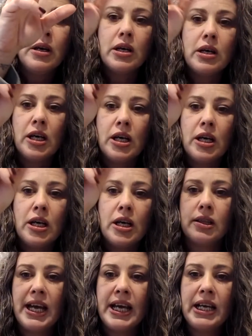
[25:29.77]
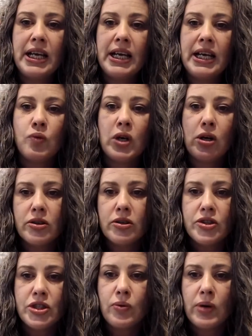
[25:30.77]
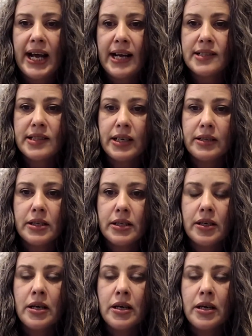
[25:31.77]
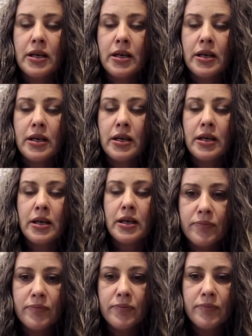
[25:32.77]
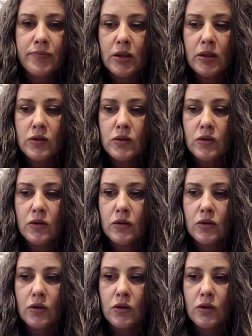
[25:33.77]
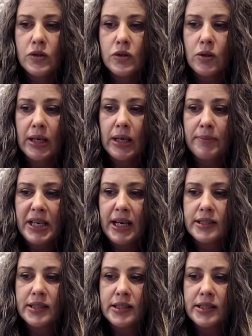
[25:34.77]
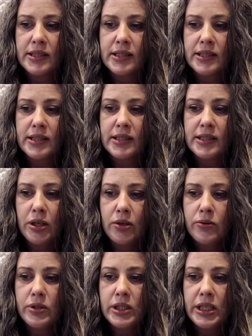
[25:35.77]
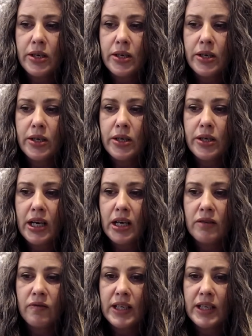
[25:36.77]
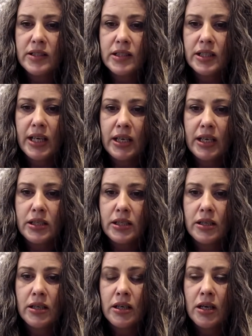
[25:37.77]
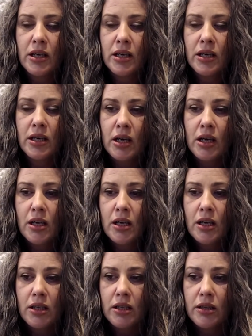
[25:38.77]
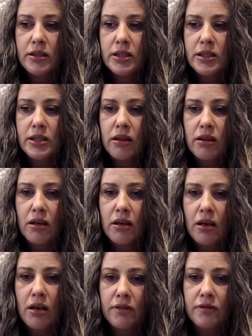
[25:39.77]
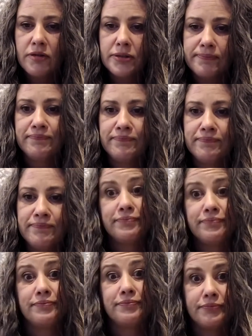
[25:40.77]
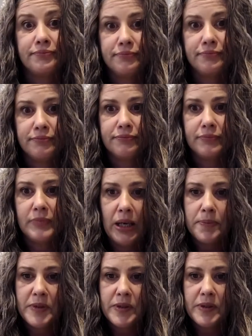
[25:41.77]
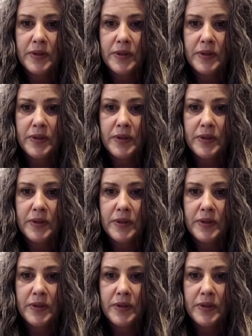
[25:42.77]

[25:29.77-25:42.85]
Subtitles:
comes to light in regards to an accident. So let me ask this: will the new DOJ investigate the death of Epps?